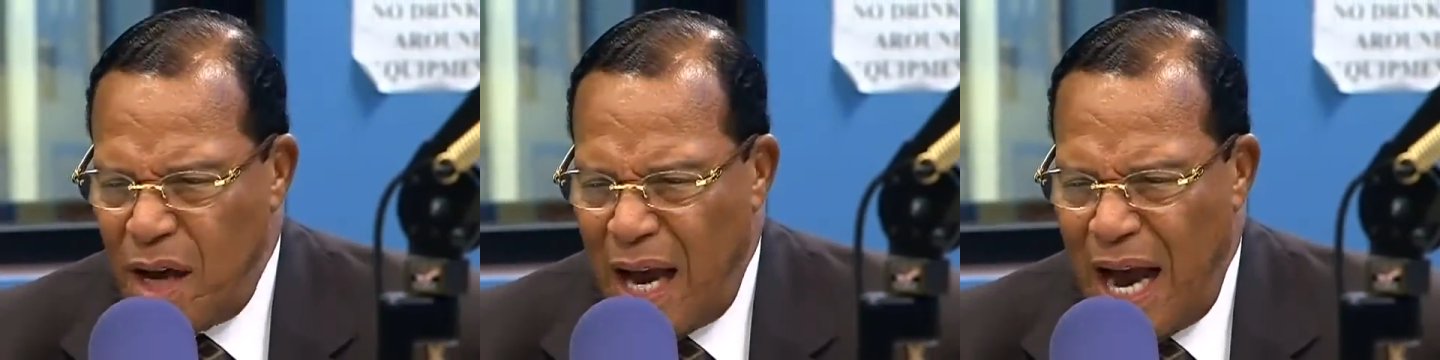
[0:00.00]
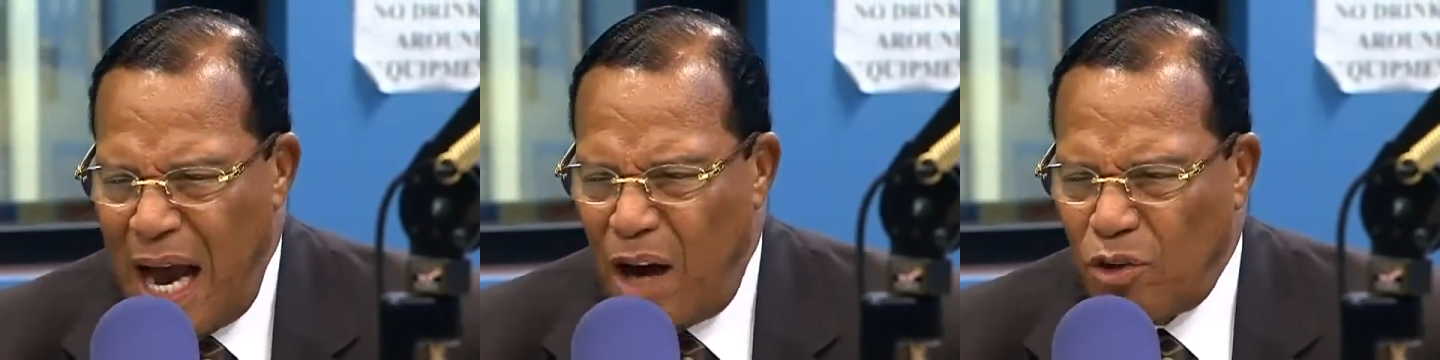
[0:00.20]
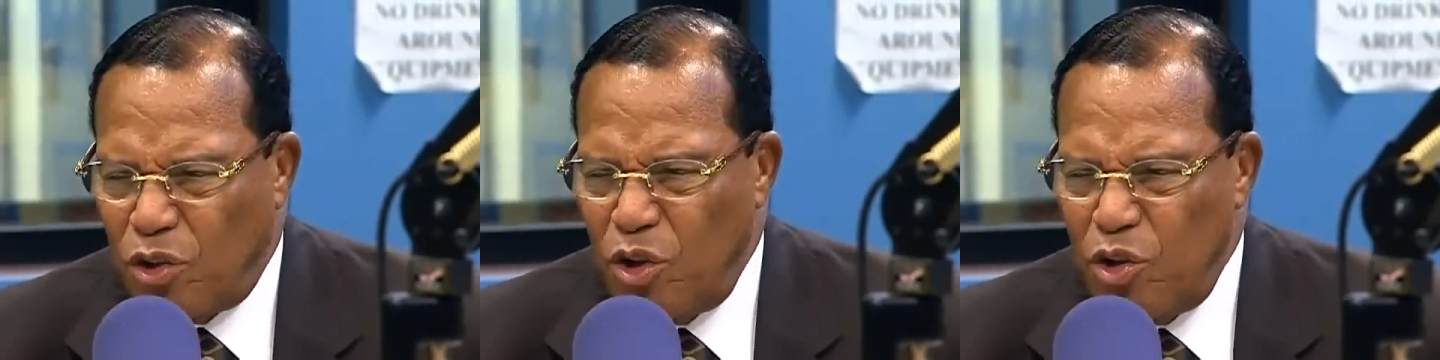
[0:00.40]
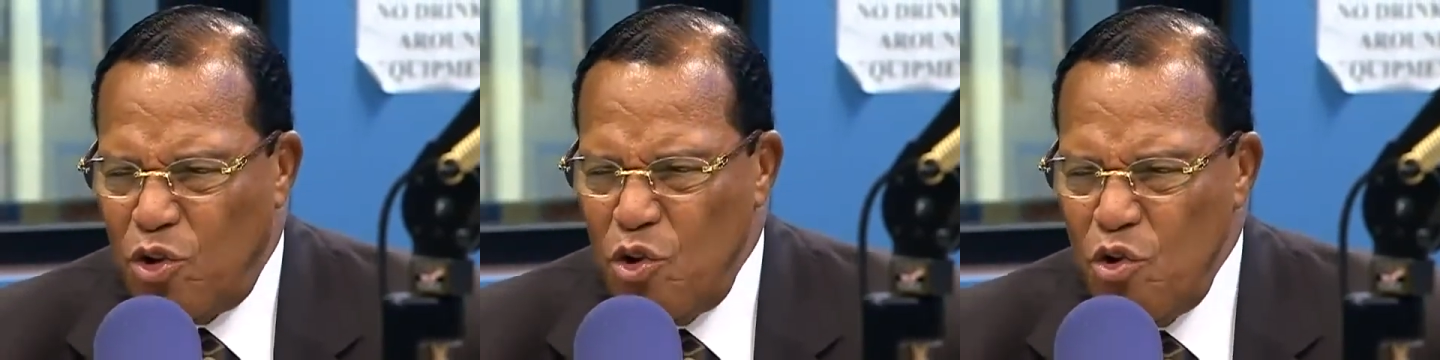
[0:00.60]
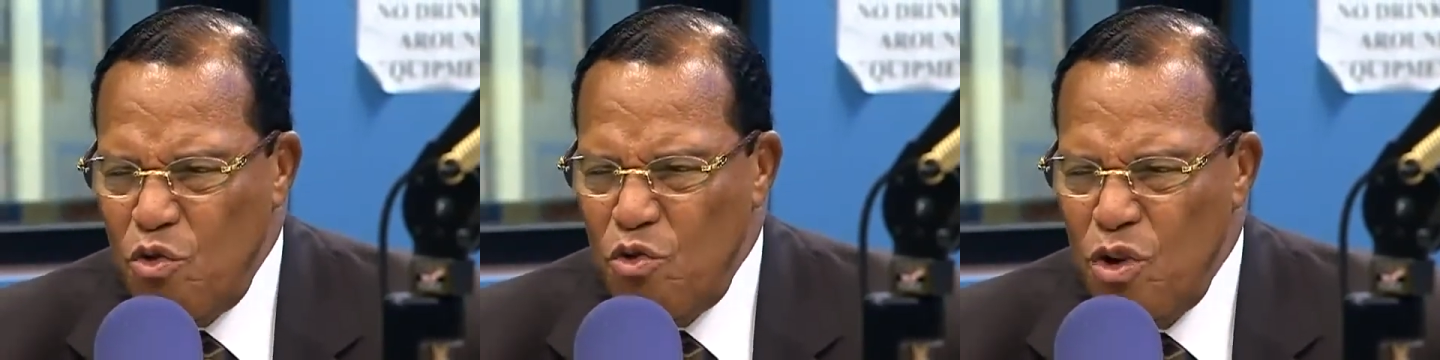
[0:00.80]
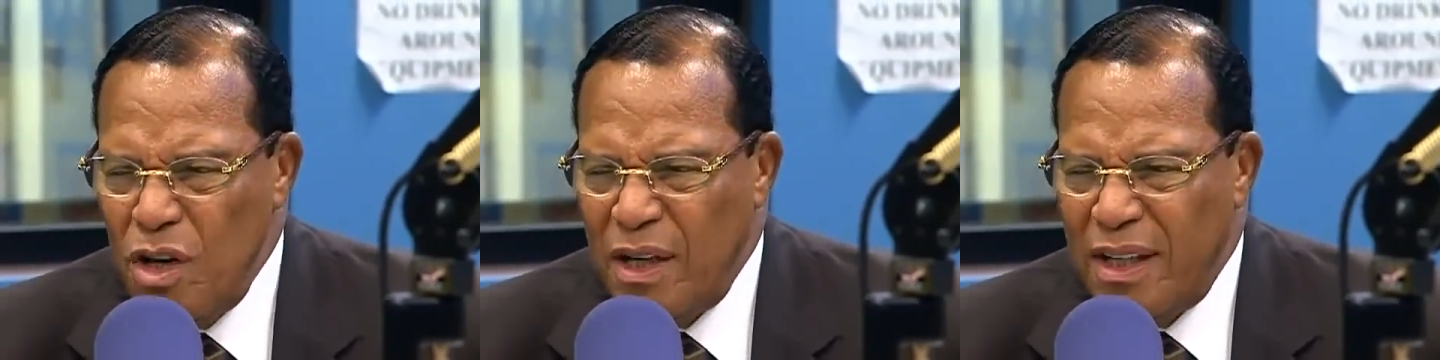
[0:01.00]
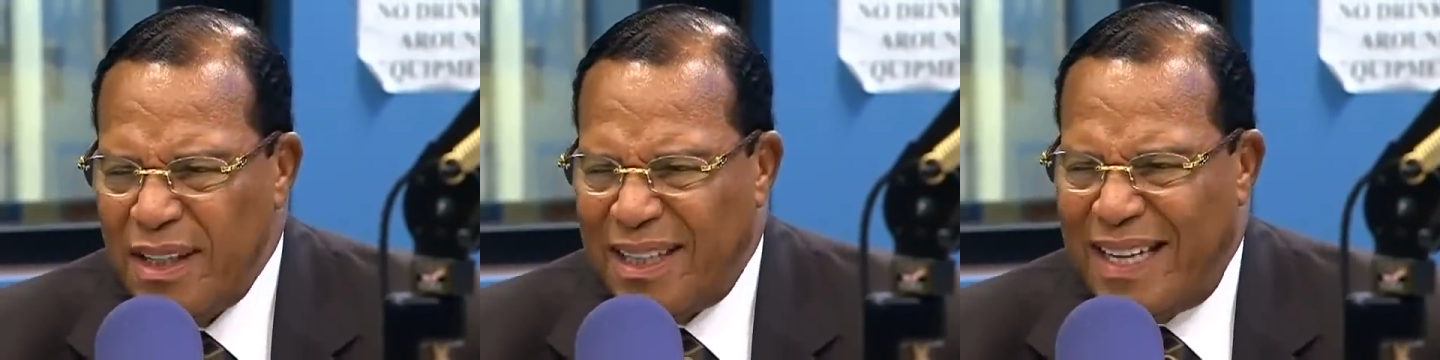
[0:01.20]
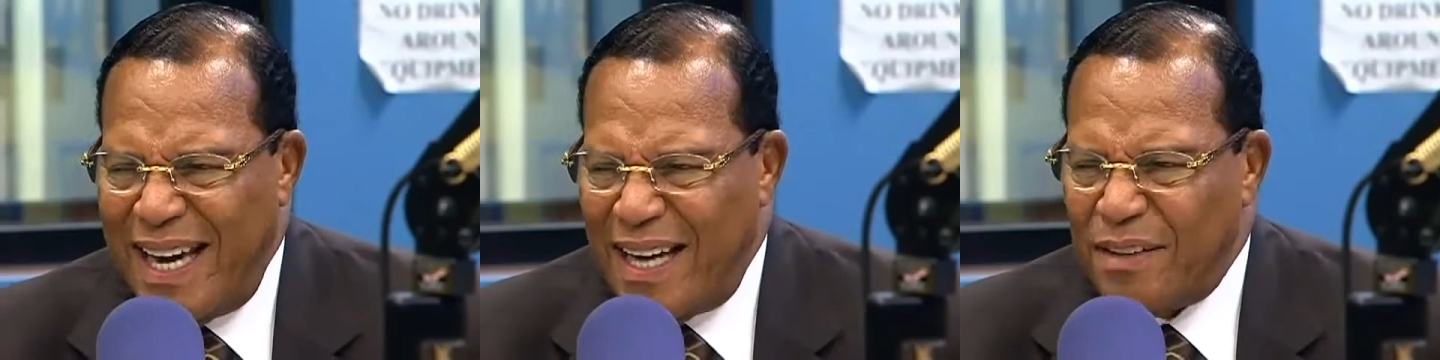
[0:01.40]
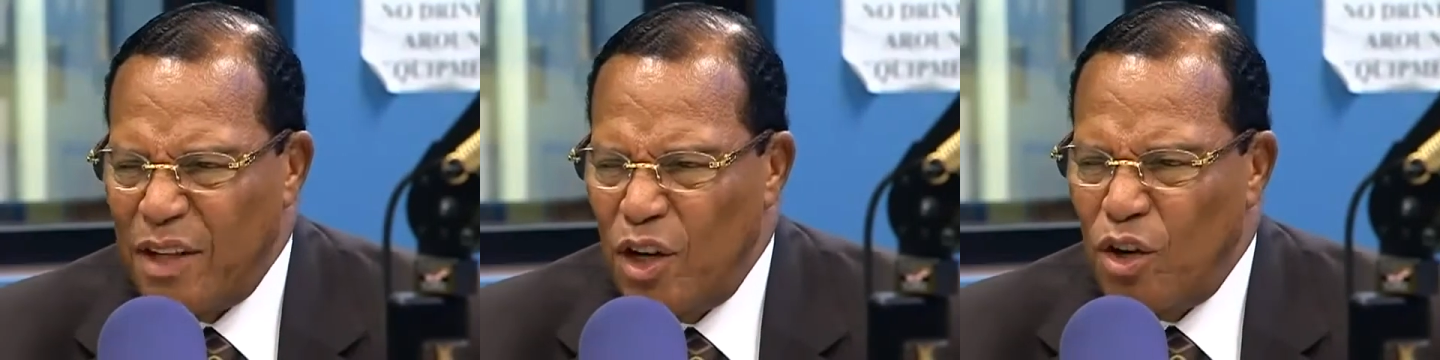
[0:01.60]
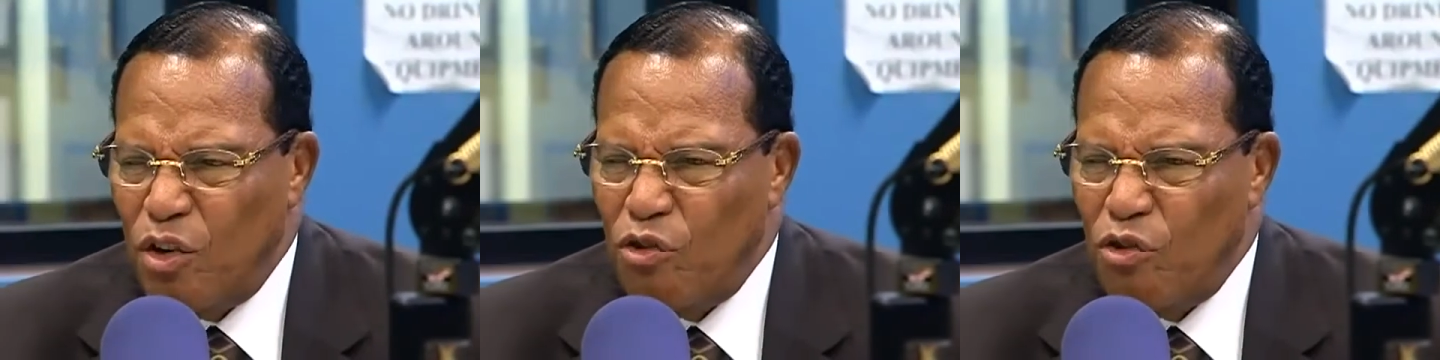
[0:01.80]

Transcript: How do you get